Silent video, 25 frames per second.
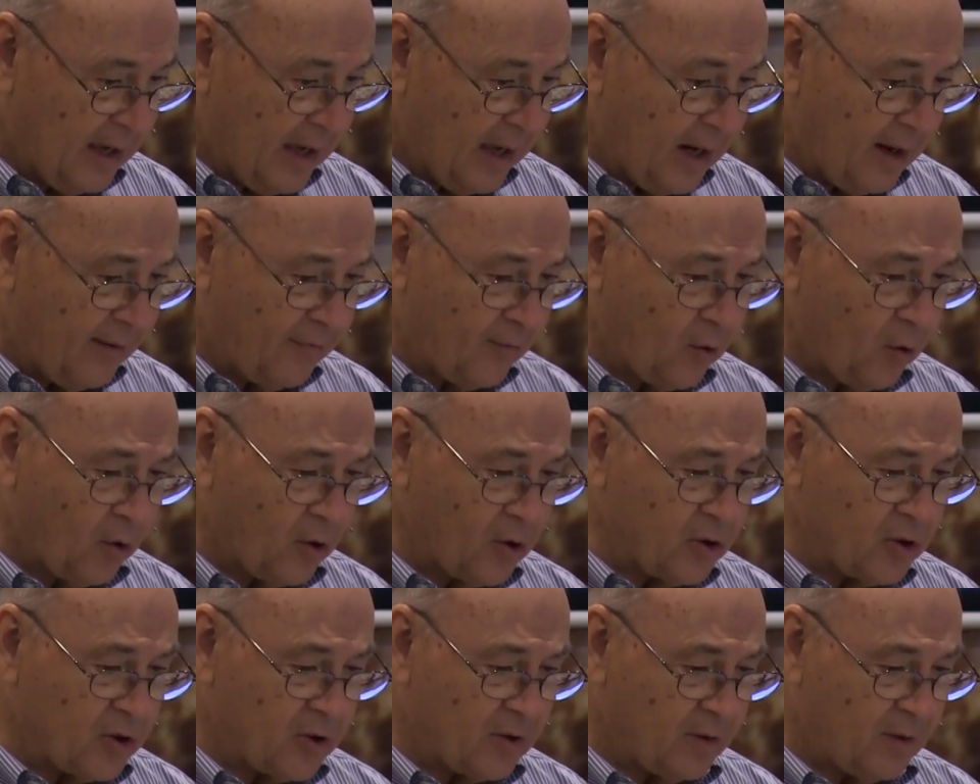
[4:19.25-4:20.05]
And of
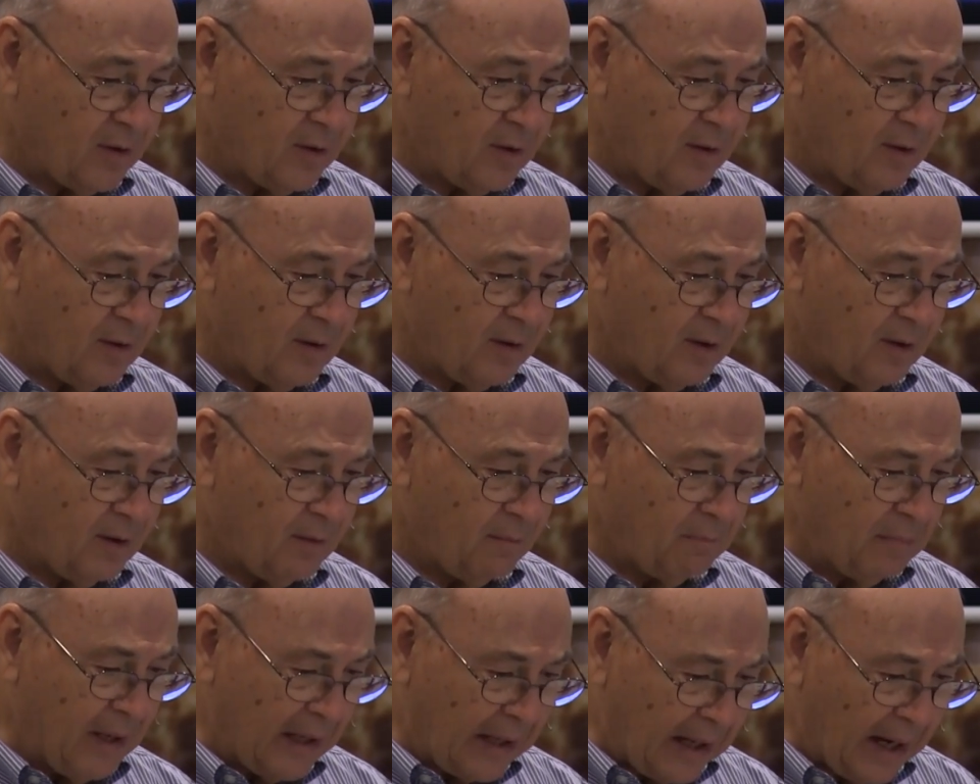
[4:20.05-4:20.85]
course,
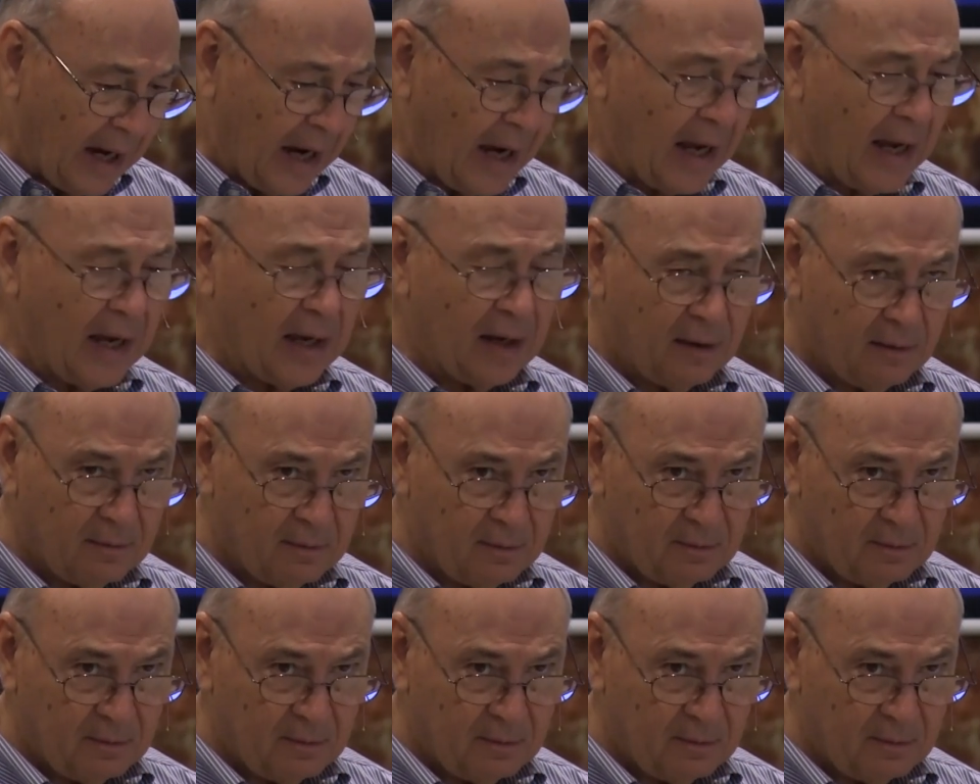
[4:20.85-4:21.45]
Micah,